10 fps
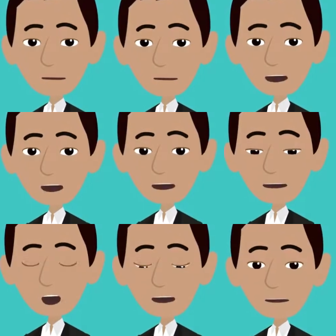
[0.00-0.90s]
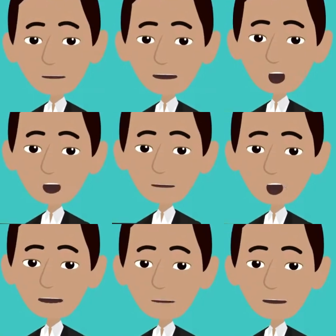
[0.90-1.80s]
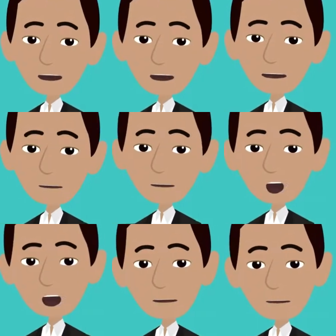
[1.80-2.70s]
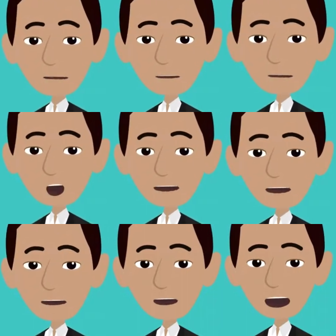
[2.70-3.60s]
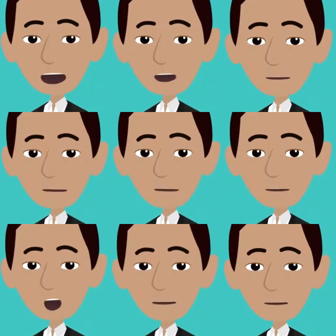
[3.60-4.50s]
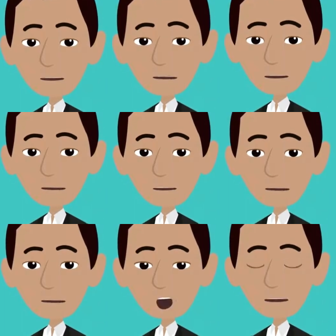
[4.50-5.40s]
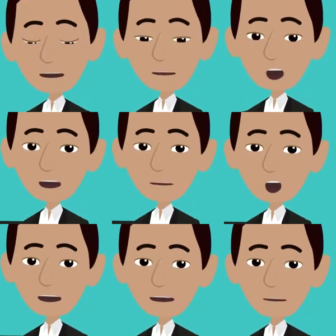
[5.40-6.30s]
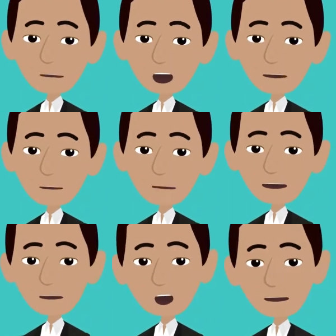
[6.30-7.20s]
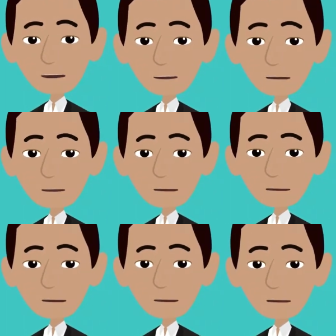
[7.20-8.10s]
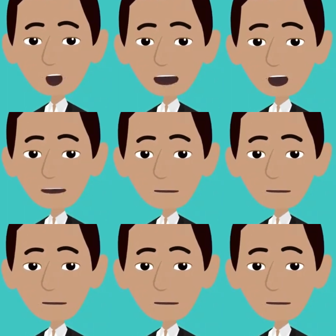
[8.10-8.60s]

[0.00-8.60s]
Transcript: and beginning to react and respond from that perspective, which is your total self-empowerment. For